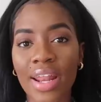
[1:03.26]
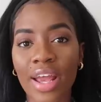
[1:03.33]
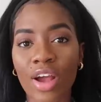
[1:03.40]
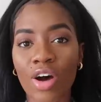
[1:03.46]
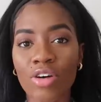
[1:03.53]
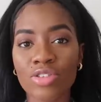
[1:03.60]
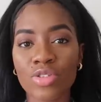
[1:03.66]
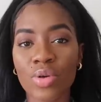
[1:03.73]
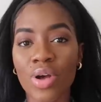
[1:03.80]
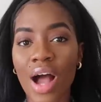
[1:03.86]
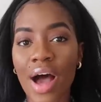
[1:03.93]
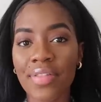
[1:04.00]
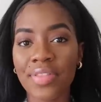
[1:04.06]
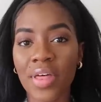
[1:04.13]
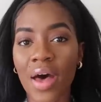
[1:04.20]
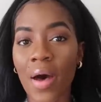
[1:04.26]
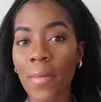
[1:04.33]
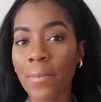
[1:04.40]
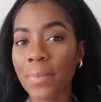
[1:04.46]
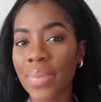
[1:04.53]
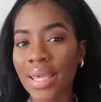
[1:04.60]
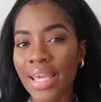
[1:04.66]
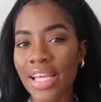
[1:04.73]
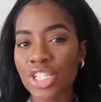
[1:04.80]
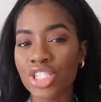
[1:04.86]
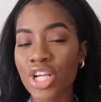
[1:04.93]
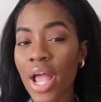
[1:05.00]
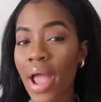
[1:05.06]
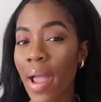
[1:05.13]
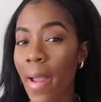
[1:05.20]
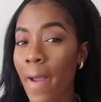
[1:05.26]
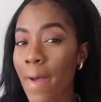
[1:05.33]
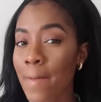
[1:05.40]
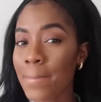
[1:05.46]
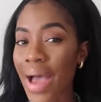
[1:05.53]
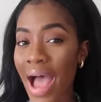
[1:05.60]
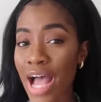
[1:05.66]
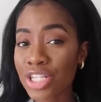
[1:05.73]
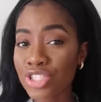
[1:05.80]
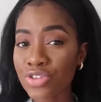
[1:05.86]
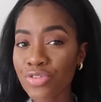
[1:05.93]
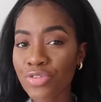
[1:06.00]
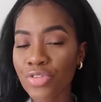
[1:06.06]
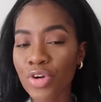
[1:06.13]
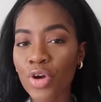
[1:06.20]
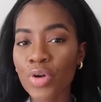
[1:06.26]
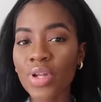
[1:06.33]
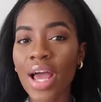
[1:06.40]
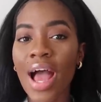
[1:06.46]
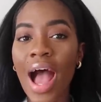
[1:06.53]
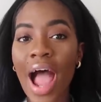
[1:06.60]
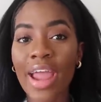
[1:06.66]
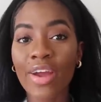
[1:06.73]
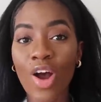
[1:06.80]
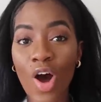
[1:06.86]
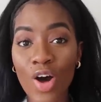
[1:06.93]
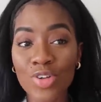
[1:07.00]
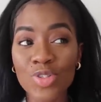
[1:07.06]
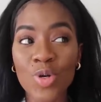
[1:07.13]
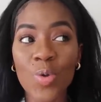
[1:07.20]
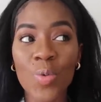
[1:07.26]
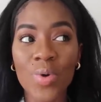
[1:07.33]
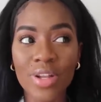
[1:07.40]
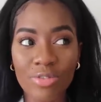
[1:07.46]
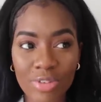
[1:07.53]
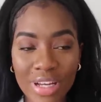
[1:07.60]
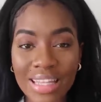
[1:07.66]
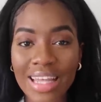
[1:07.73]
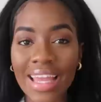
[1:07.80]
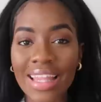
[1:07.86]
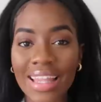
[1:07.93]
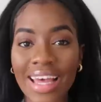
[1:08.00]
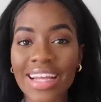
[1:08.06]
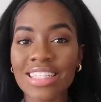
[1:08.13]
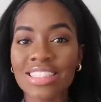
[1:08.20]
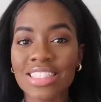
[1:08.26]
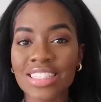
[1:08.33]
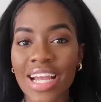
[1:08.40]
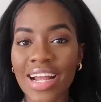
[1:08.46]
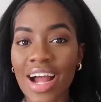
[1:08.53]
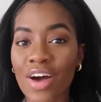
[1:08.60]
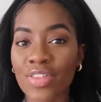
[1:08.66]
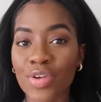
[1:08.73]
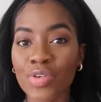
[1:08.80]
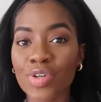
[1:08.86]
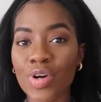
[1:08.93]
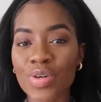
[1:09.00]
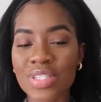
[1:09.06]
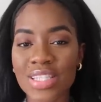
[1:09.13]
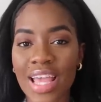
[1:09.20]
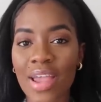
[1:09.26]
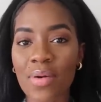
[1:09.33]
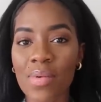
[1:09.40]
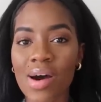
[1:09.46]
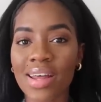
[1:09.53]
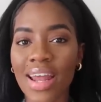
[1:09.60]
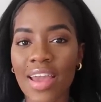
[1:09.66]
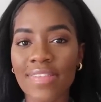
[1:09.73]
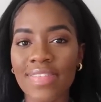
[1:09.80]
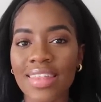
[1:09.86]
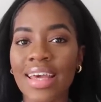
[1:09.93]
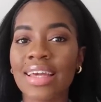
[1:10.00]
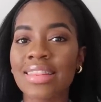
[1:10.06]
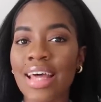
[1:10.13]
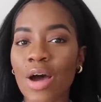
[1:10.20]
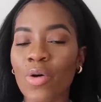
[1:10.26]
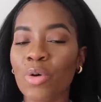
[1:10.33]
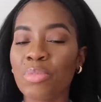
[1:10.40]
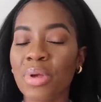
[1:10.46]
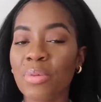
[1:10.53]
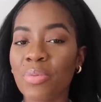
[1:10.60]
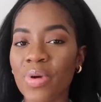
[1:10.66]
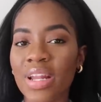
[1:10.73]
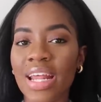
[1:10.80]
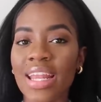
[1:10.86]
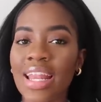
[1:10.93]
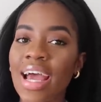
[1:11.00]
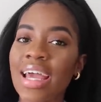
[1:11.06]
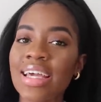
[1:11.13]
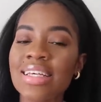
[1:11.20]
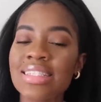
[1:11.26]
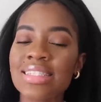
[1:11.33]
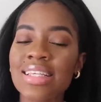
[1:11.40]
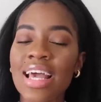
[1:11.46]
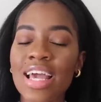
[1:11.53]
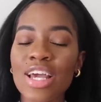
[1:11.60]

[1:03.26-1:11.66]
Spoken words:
and I also got the peach passion fruit. I also would really like to check out the rosé one. I feel like that would be pretty nice.